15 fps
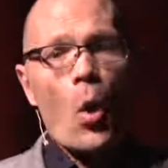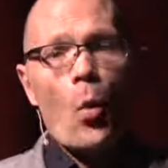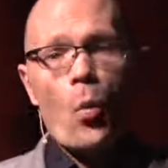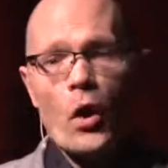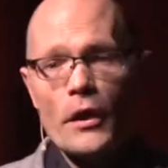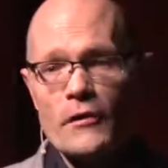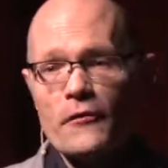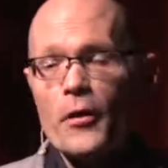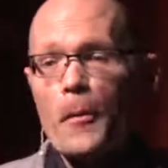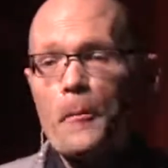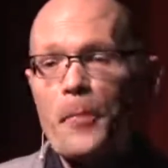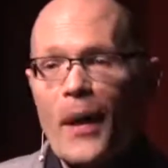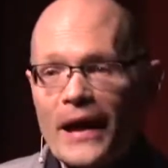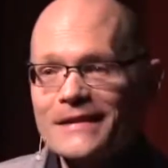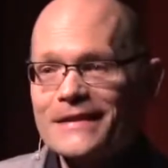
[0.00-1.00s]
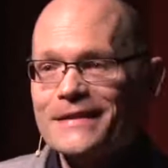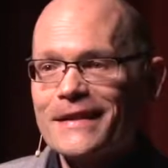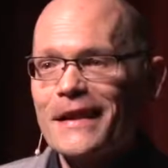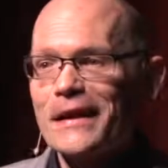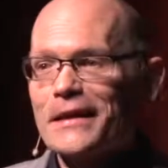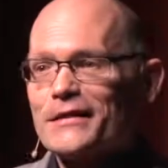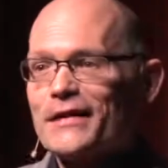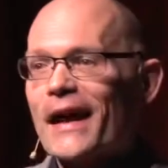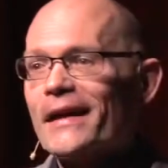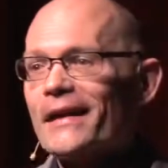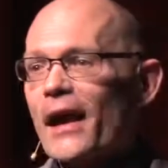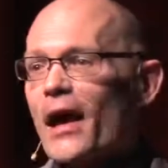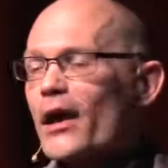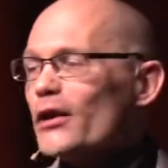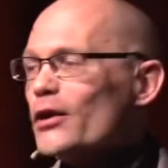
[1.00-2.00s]
one of the best things
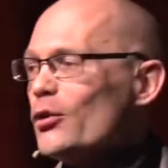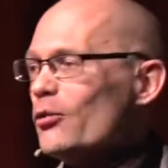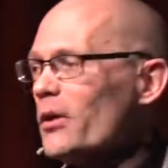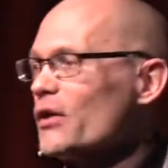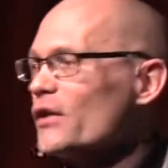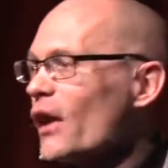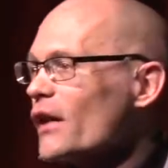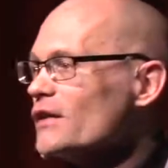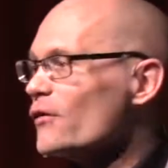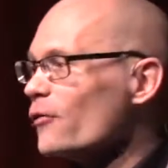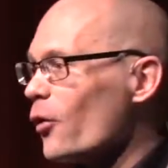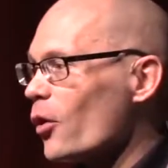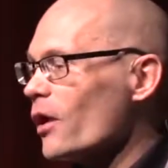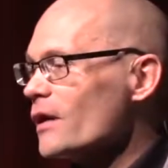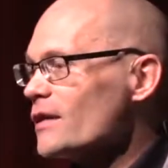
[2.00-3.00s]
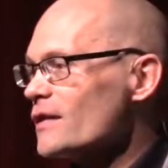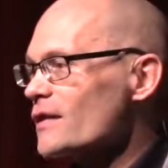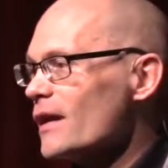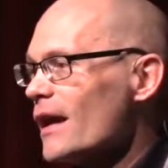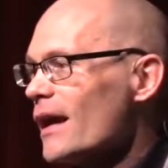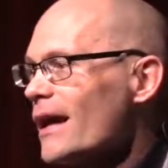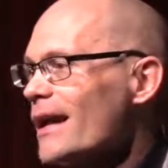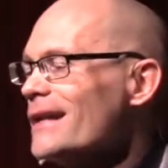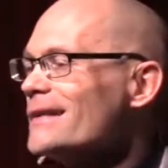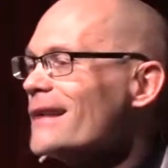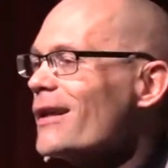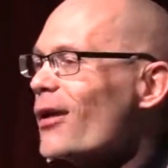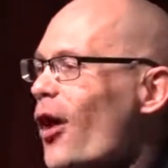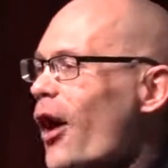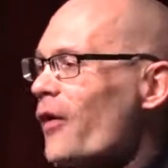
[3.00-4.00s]
that humor does for us is that
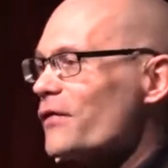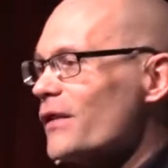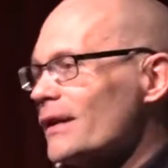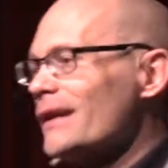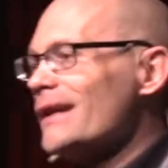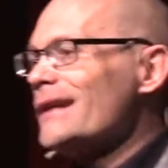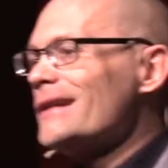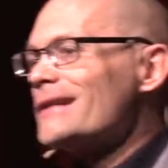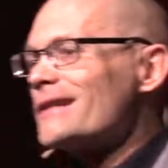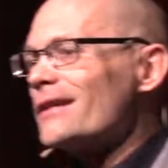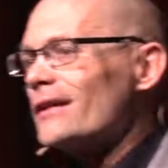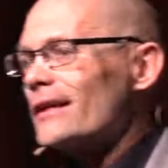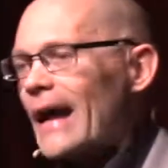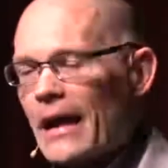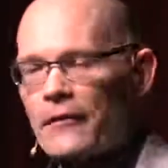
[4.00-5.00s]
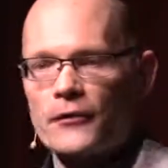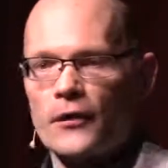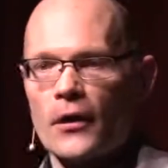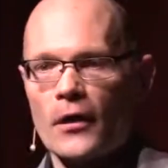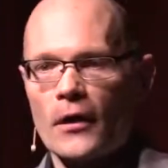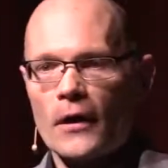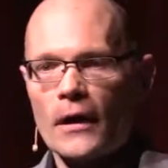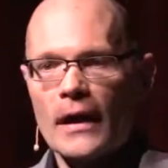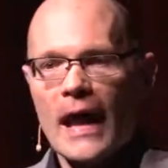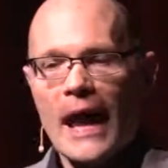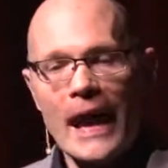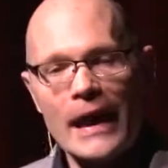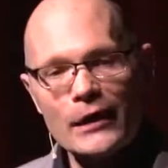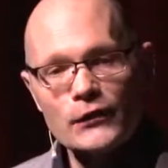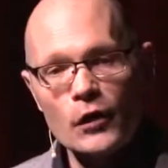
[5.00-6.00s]
it often leads to laughter.
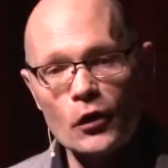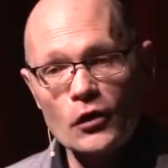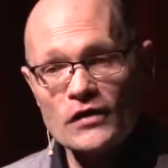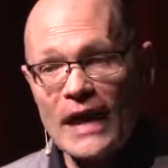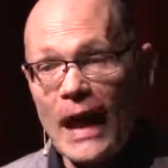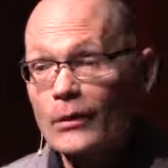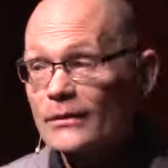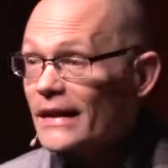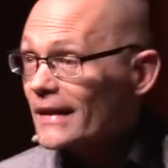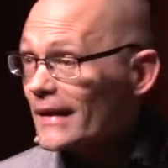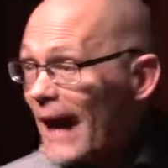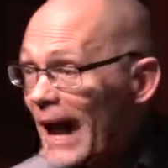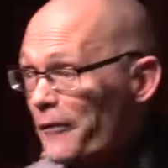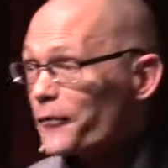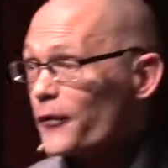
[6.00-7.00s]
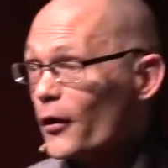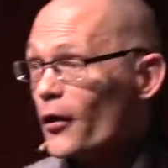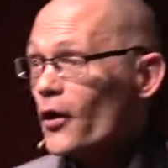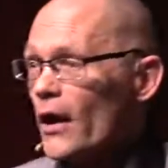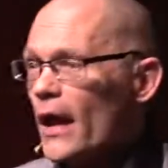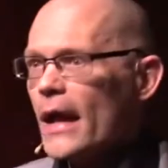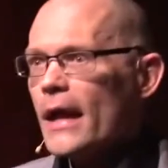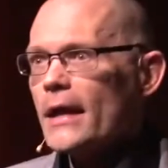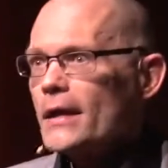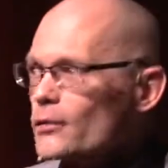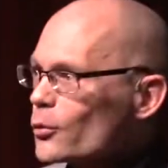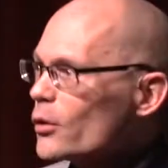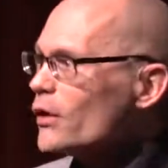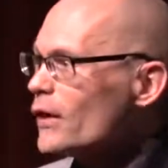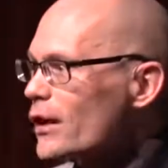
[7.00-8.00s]
And it turns out that laughter is
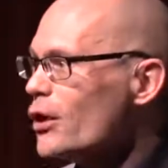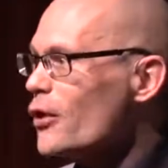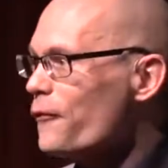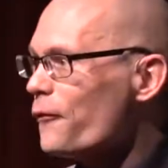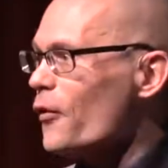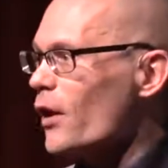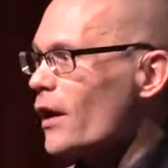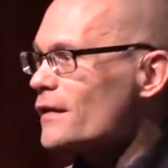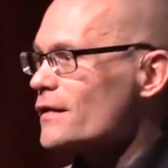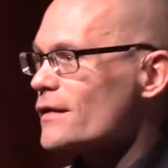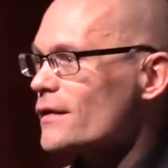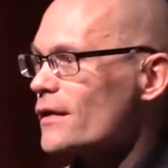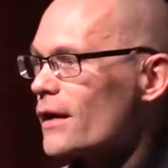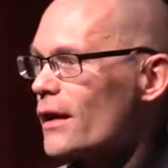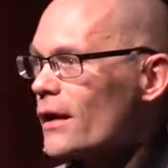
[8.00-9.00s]
really good for us.